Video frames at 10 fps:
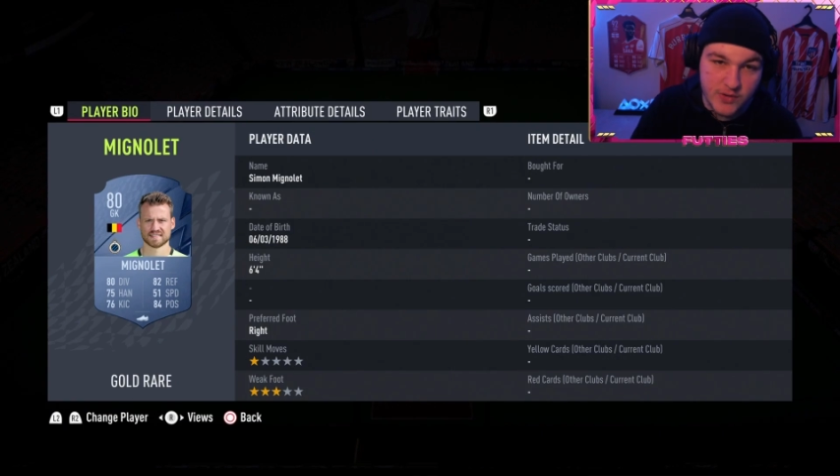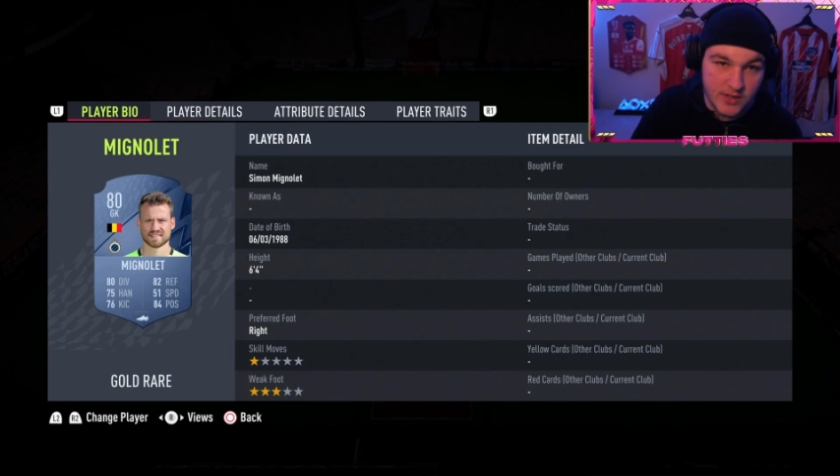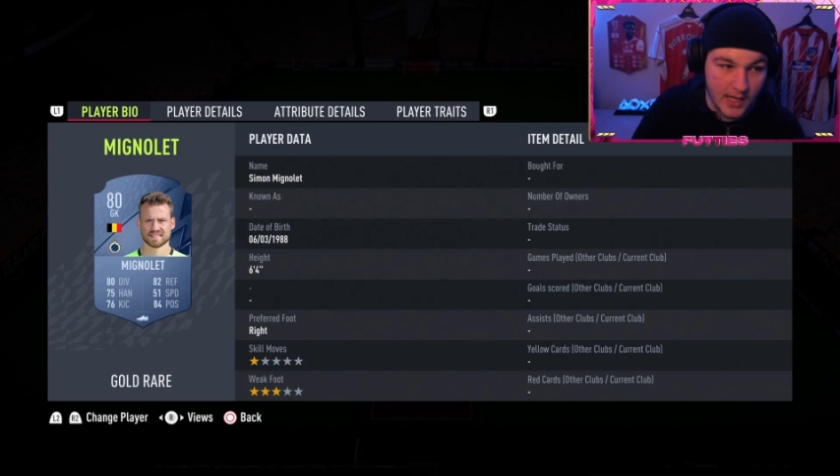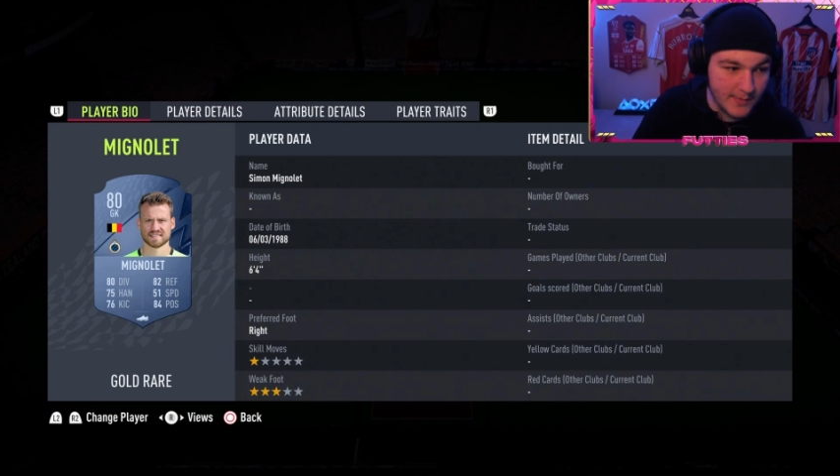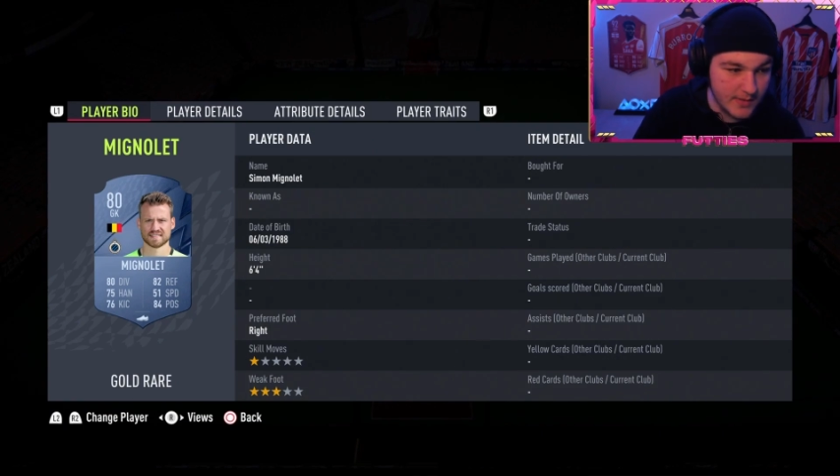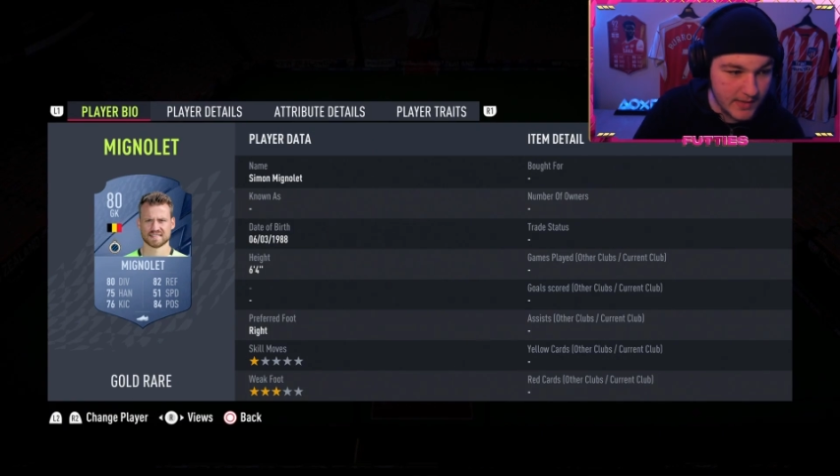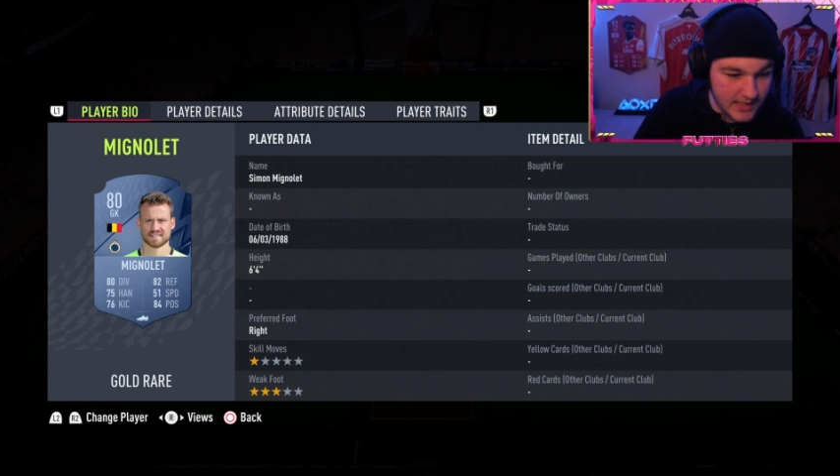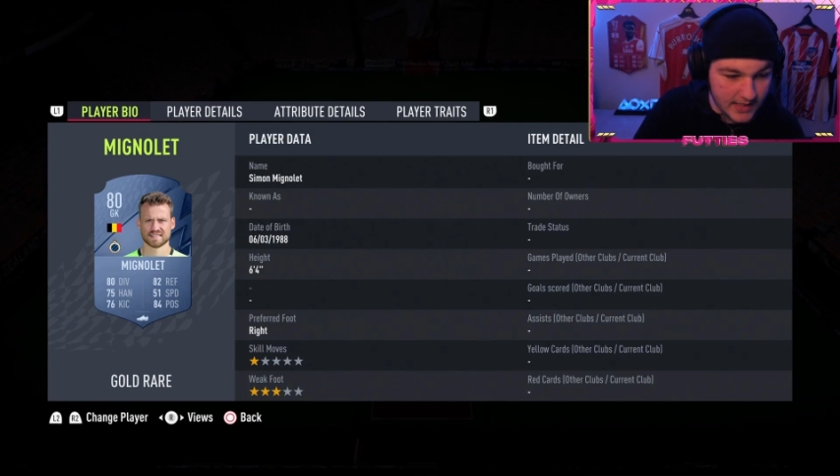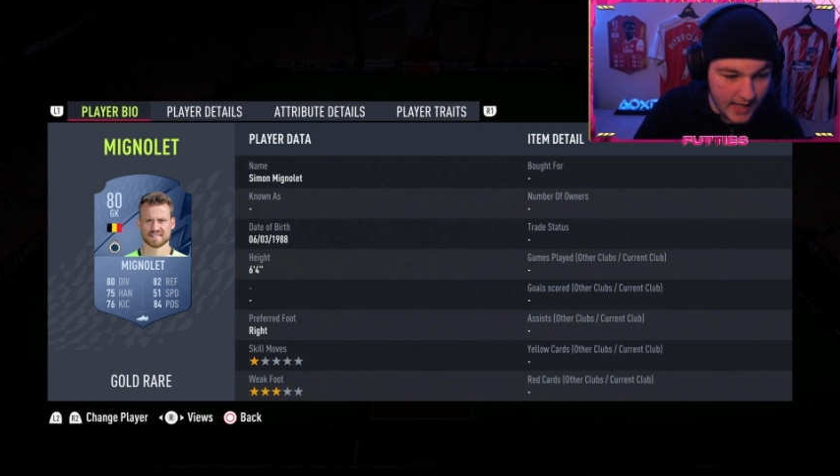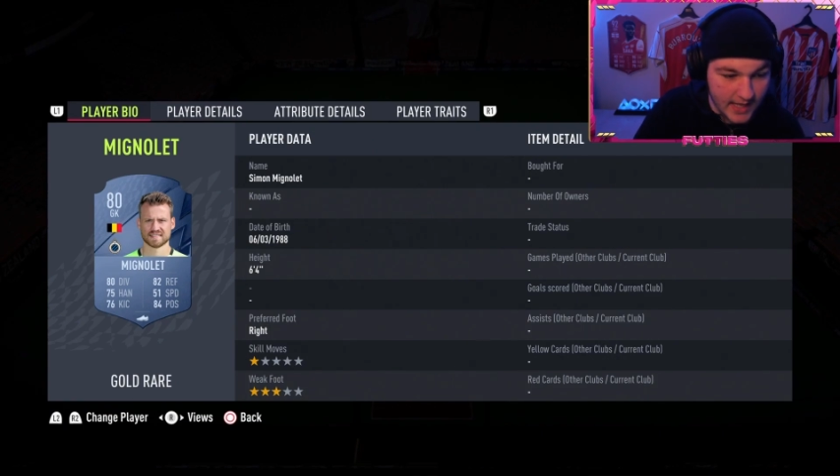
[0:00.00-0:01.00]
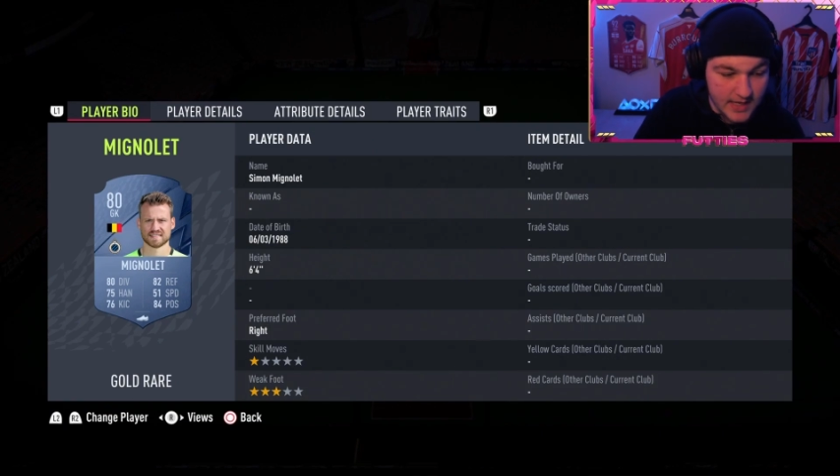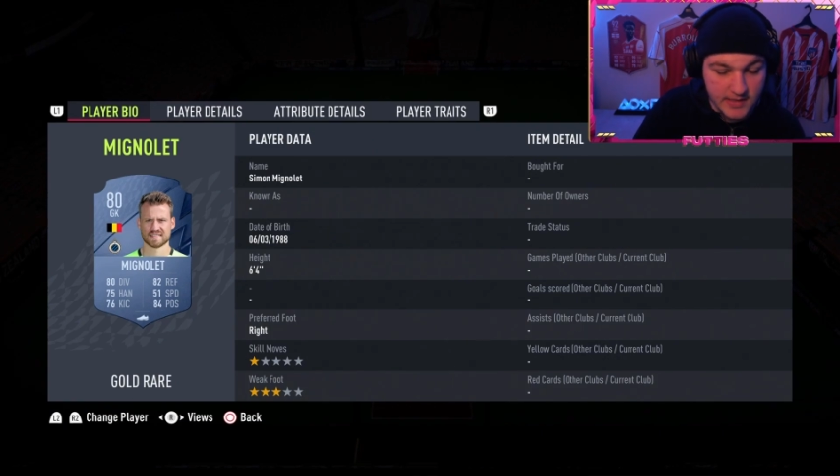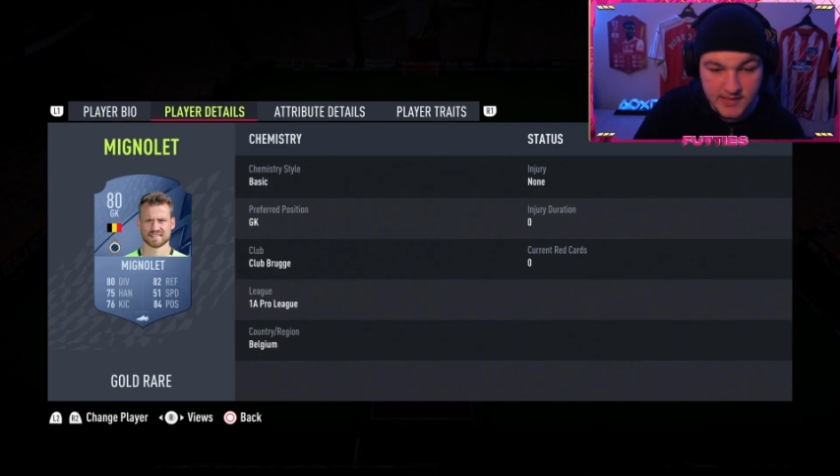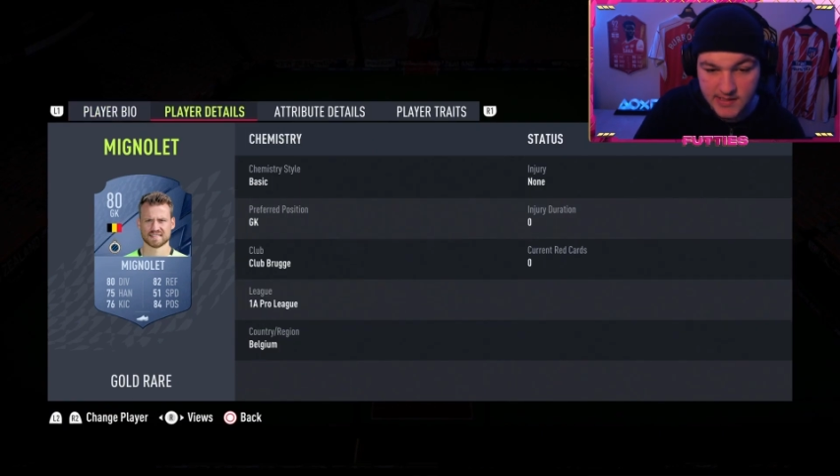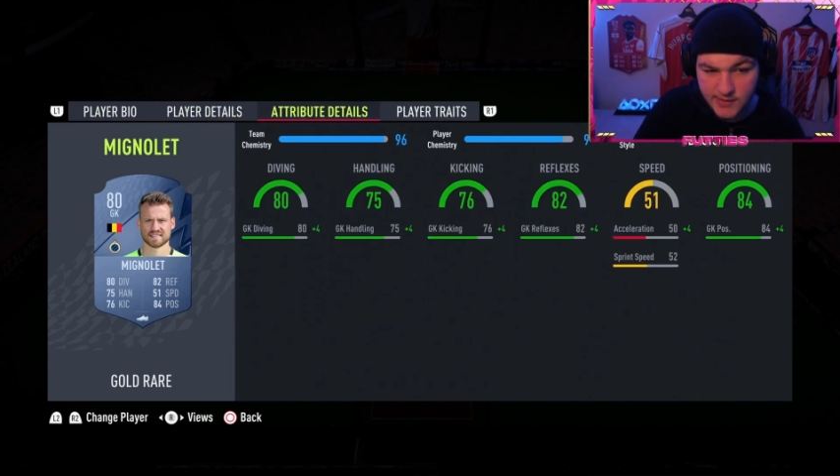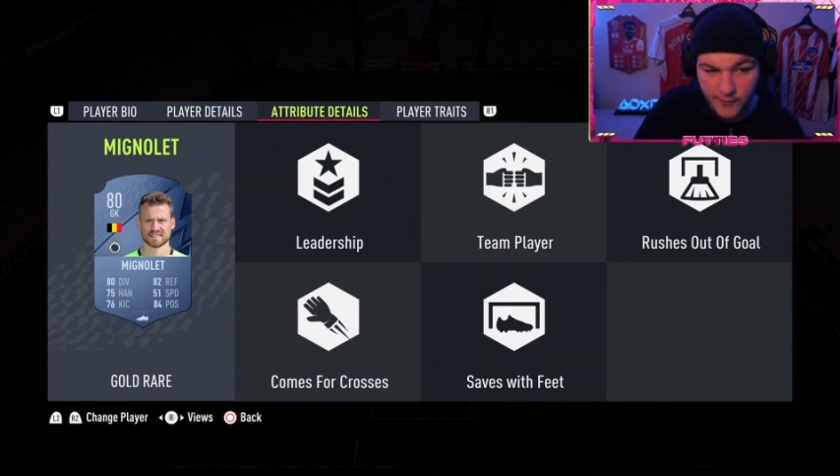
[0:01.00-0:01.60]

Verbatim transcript: for Simon Mignolet, six